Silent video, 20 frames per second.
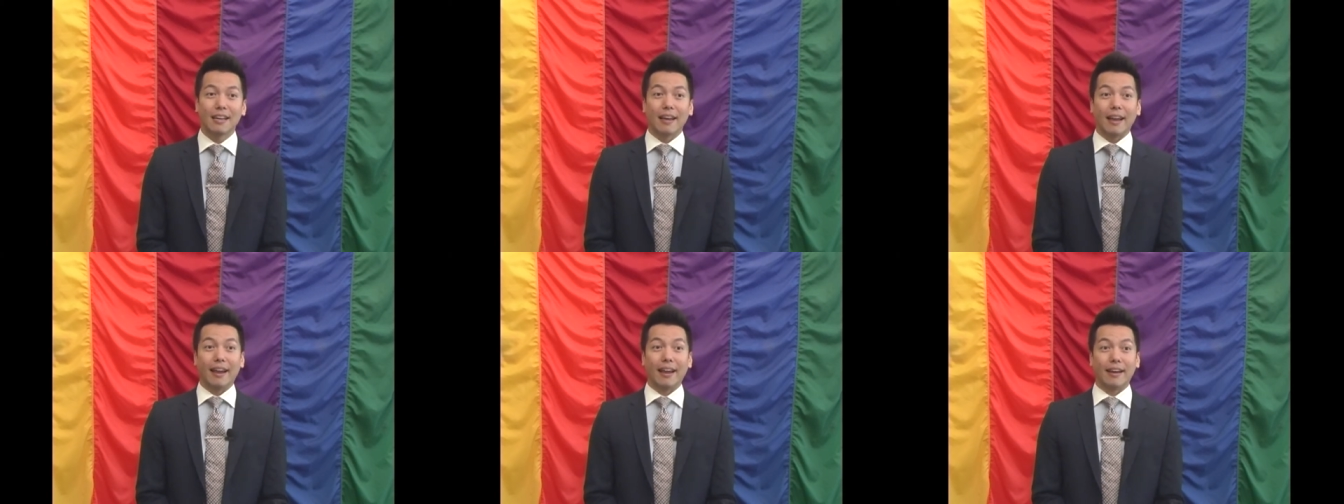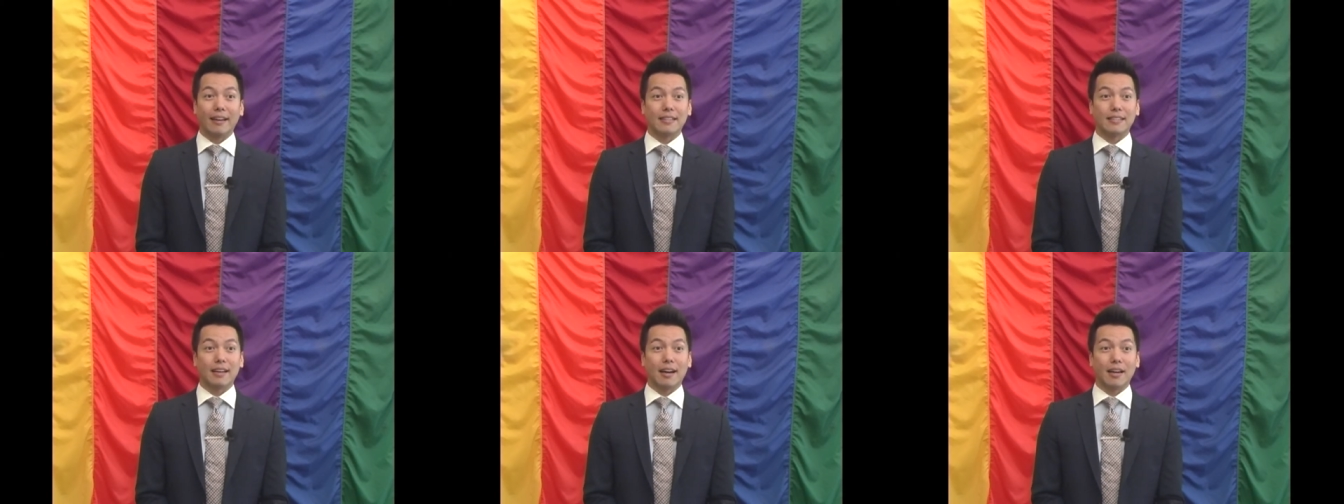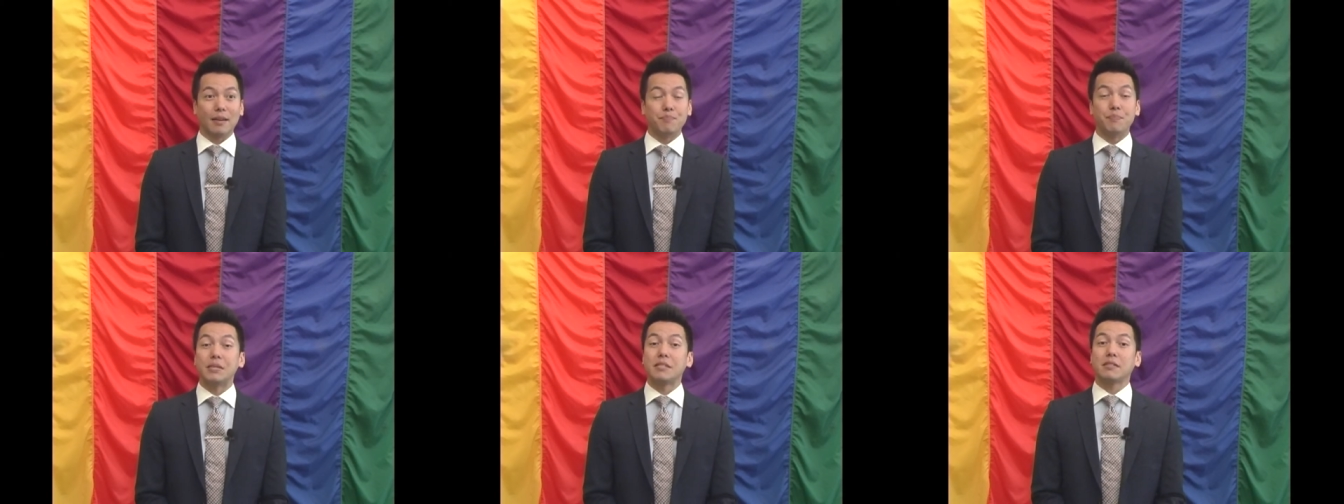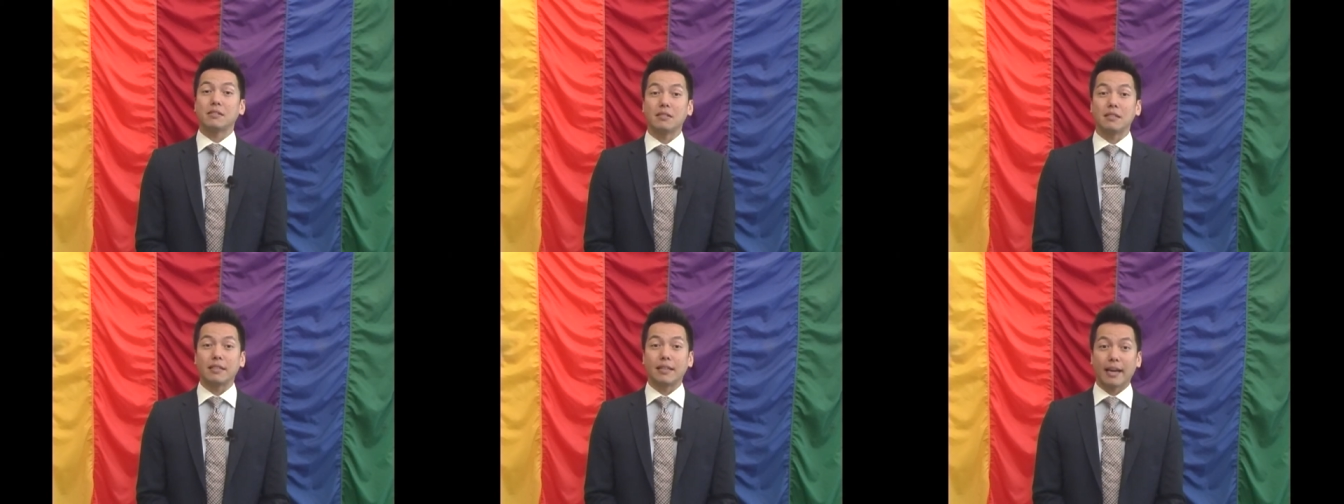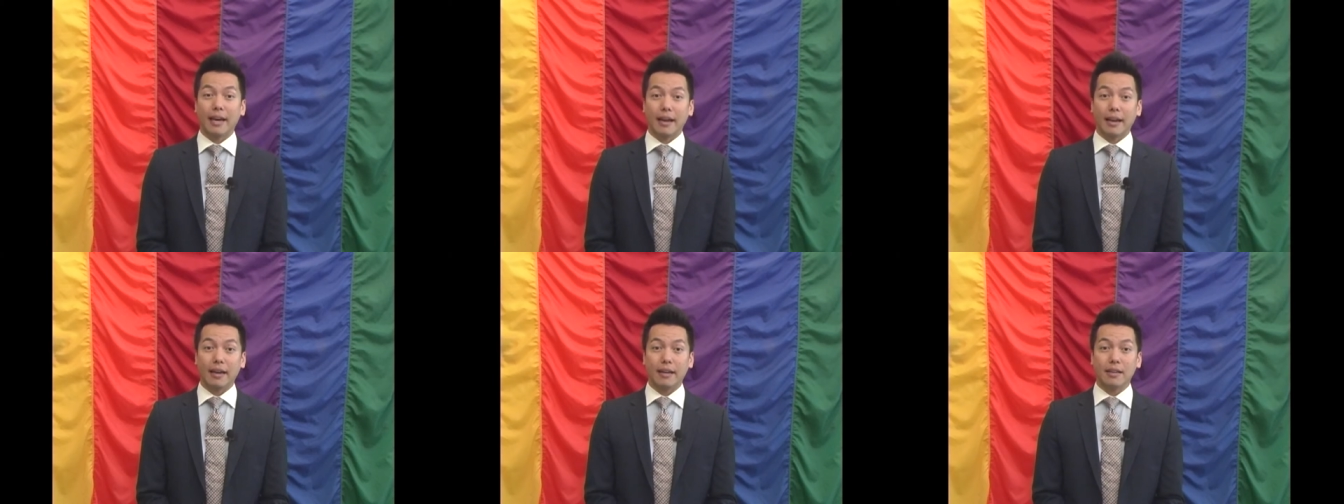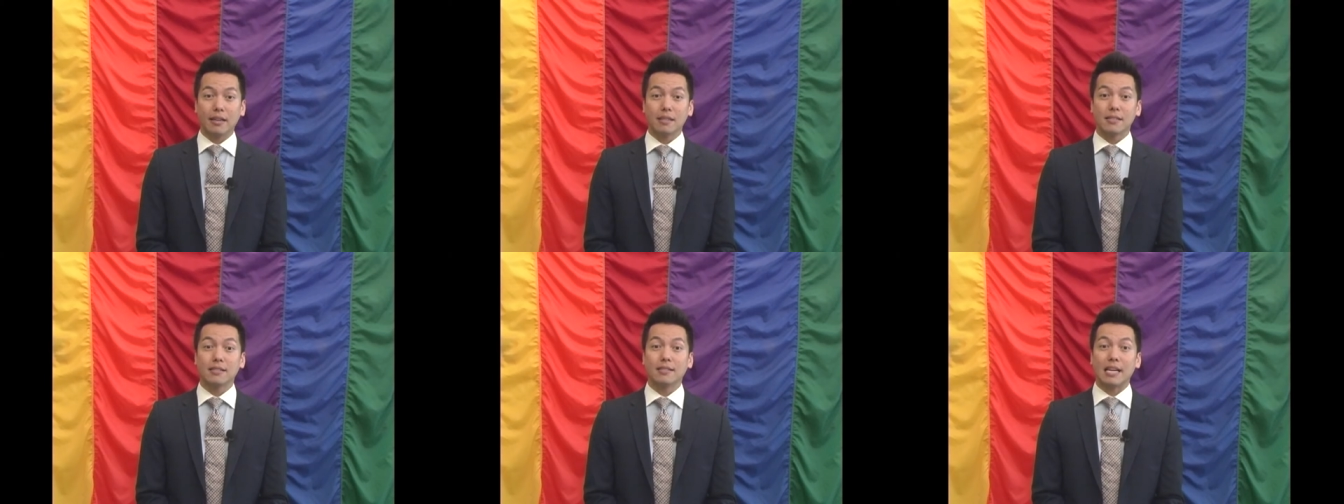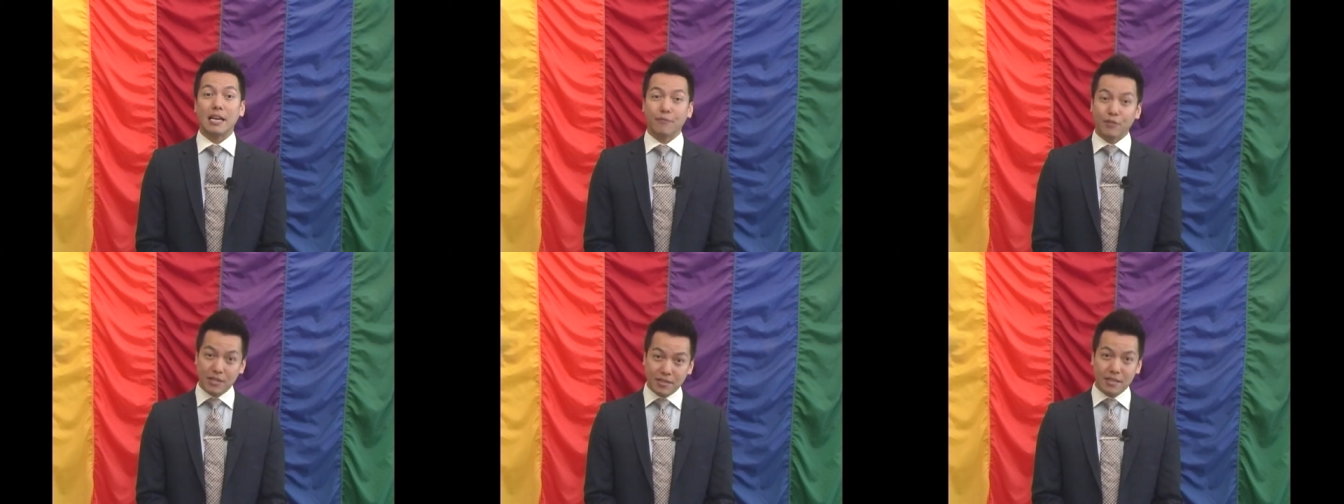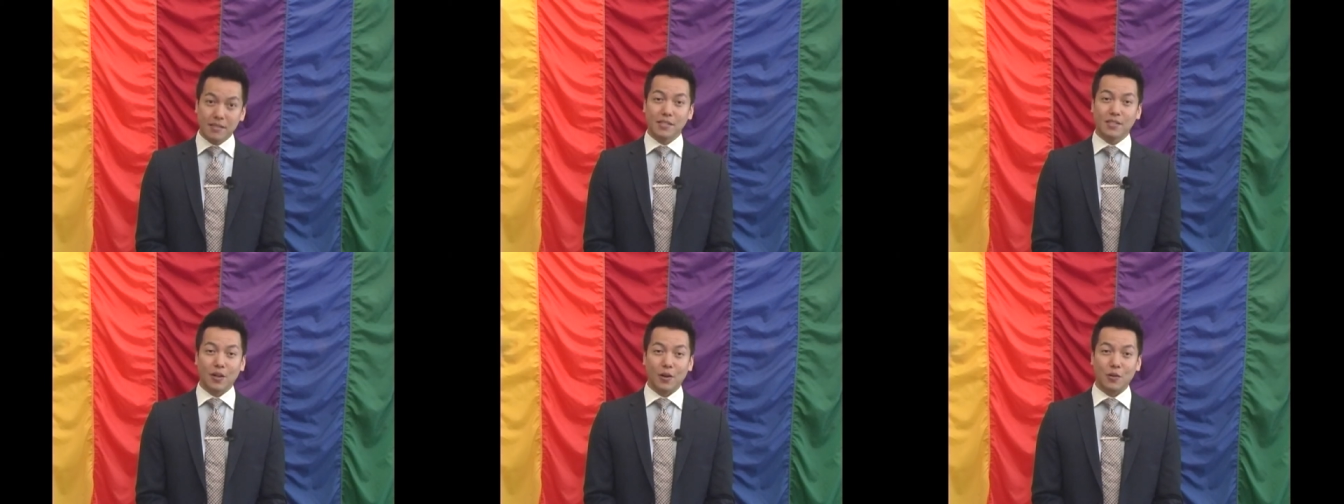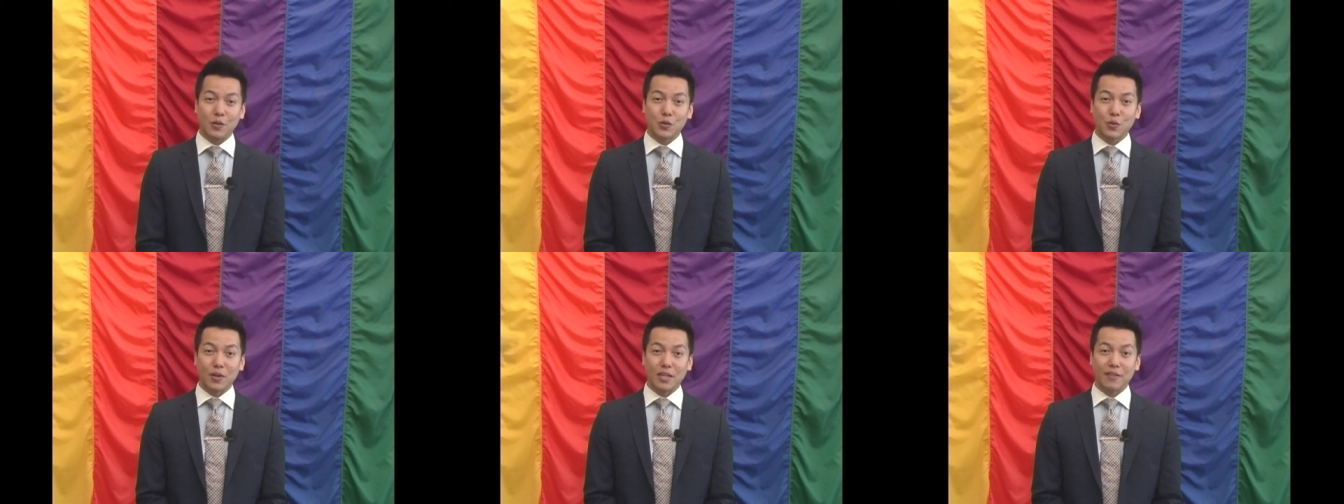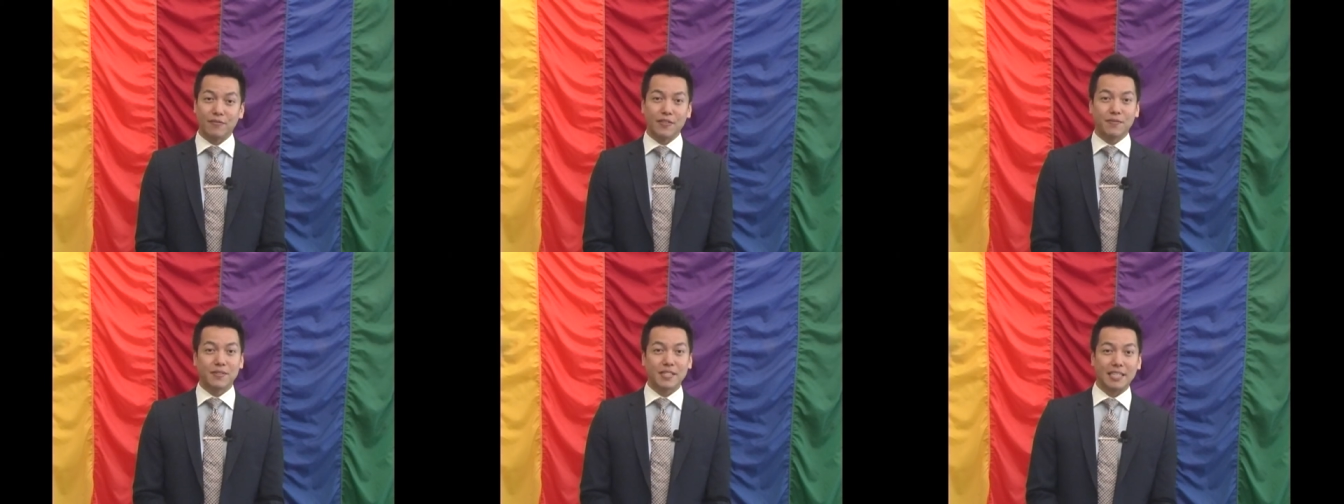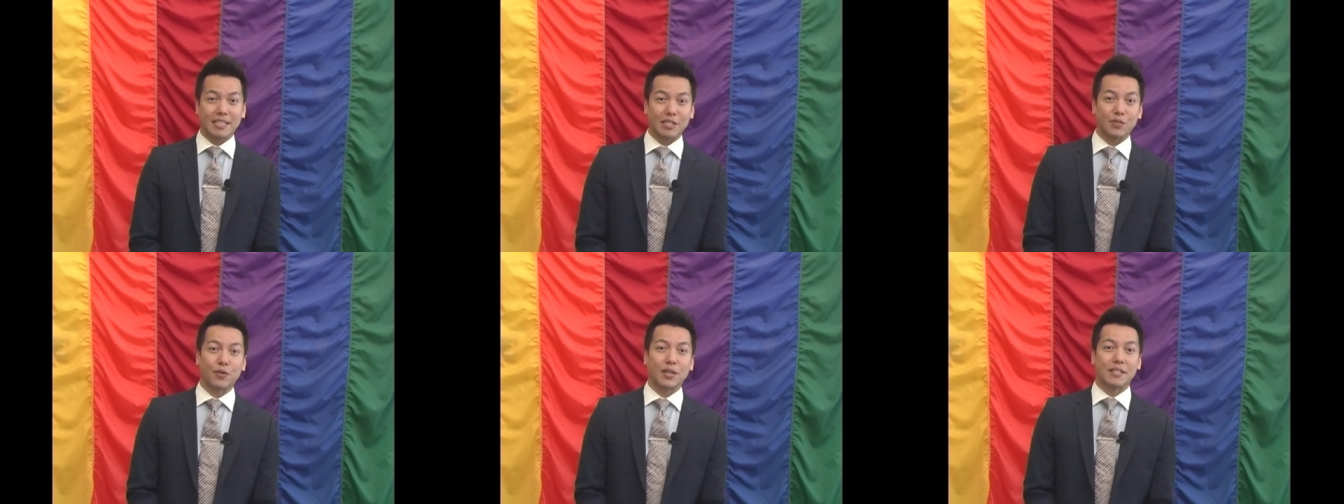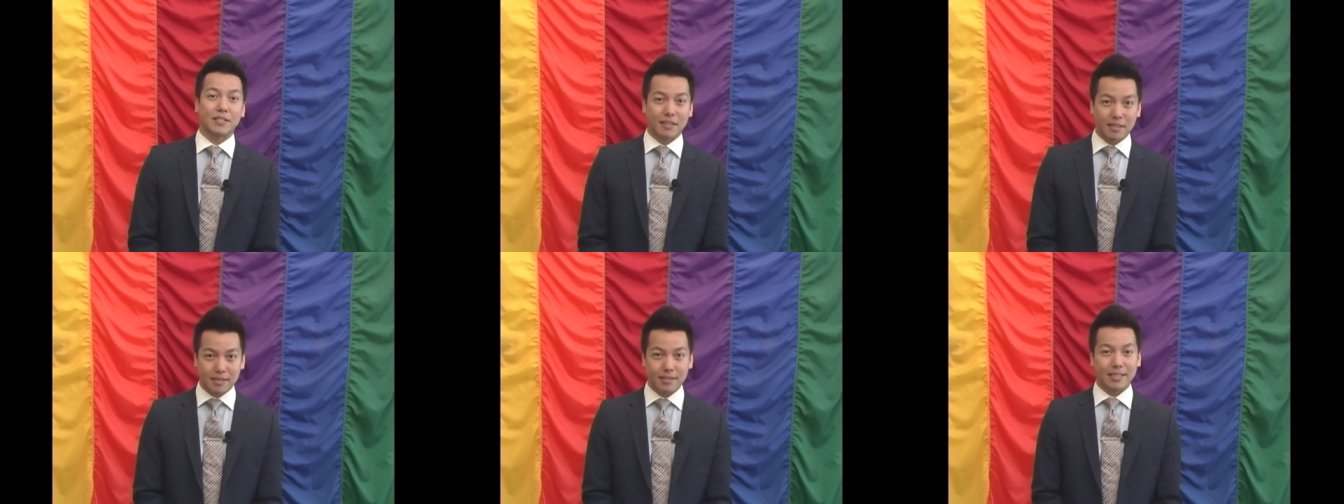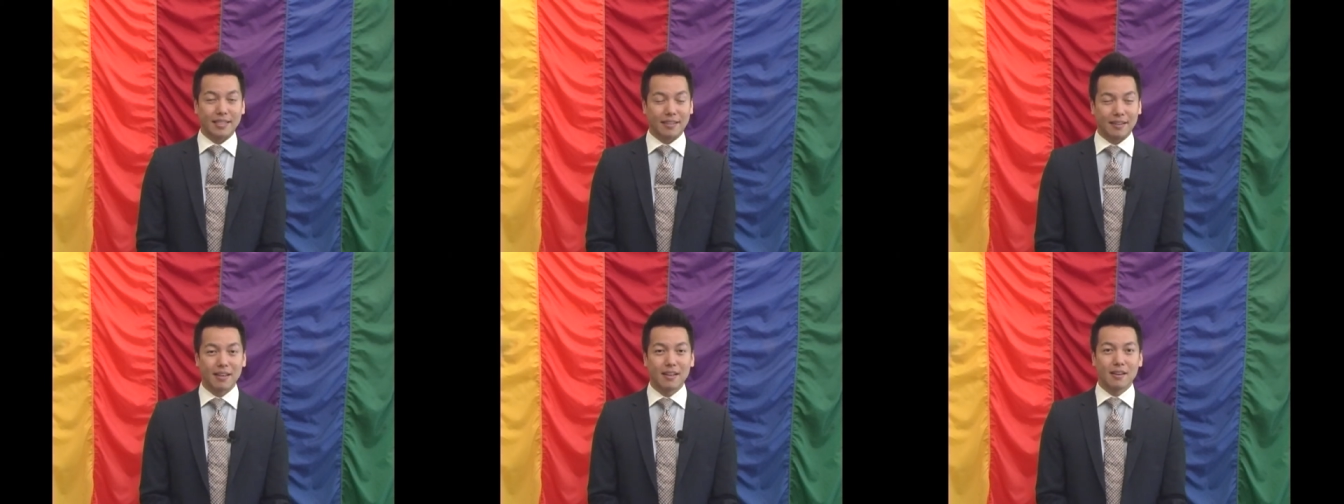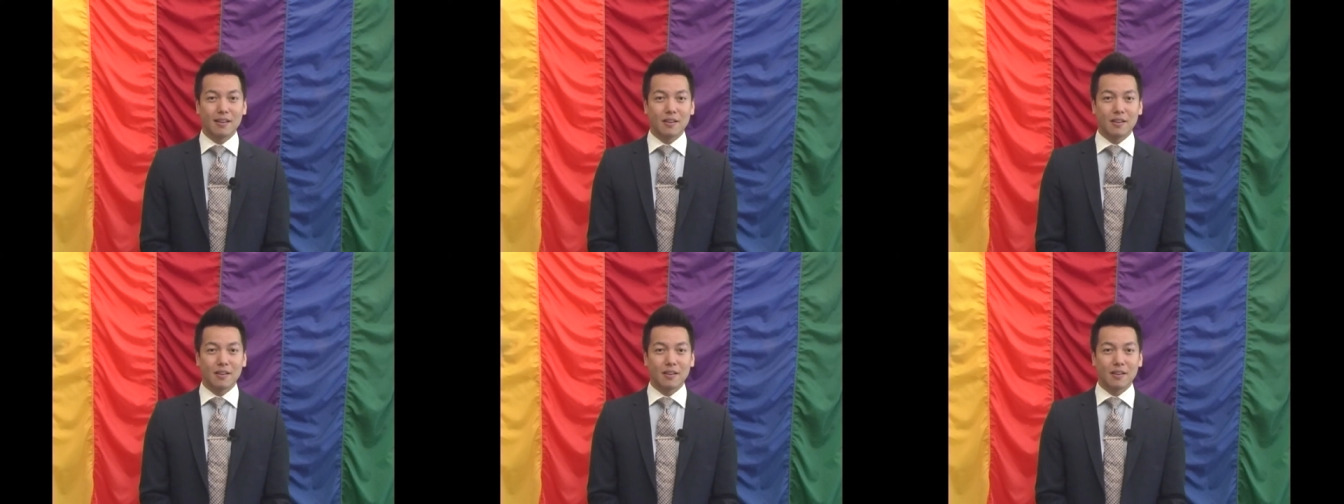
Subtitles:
and I'm Mr. Gay San Francisco 2015-2016,